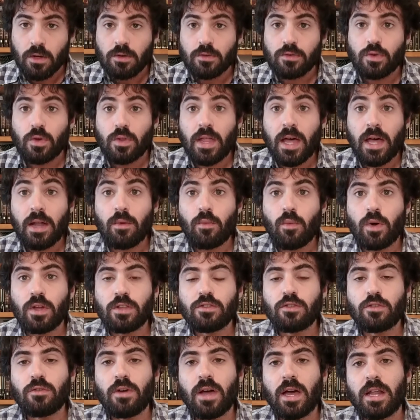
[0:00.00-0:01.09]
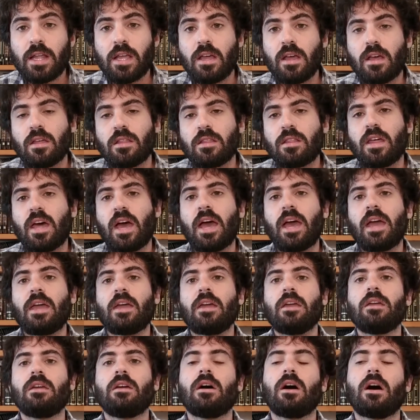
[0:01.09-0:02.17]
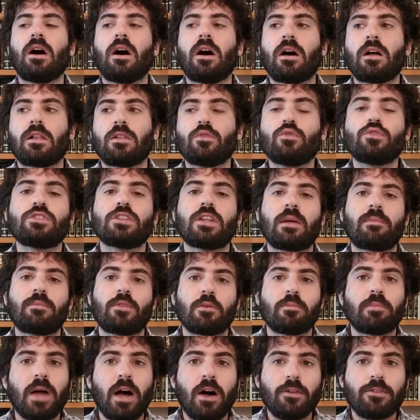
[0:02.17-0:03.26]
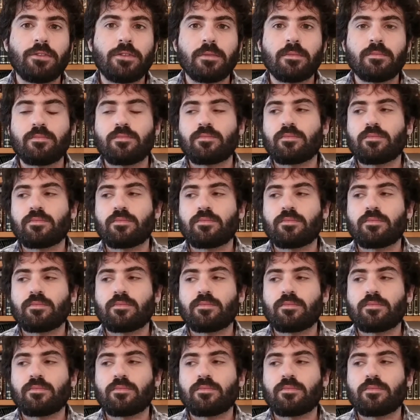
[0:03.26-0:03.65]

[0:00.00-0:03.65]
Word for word: So then once already, they uh, loosen up their belt.